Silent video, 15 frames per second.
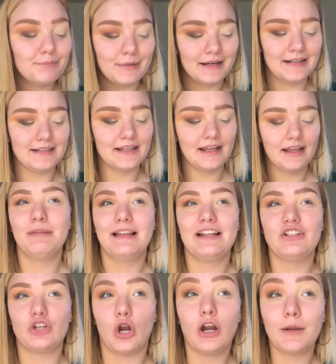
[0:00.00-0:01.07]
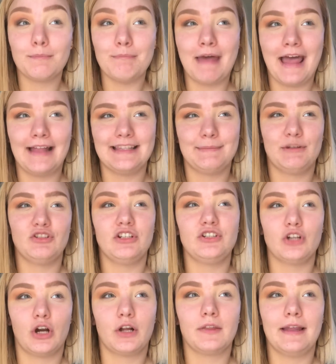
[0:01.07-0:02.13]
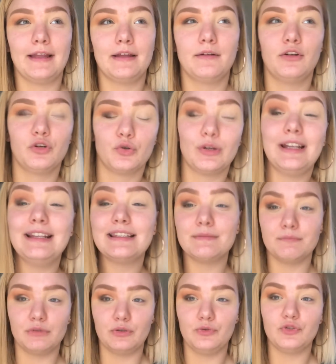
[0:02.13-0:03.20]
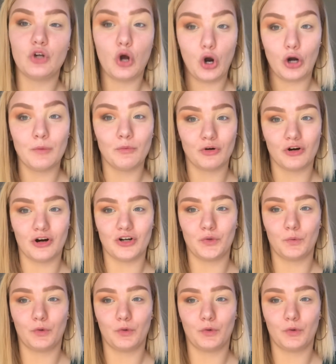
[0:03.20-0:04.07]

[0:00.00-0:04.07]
but like dark matte, especially dark like greens and blues, are more hard to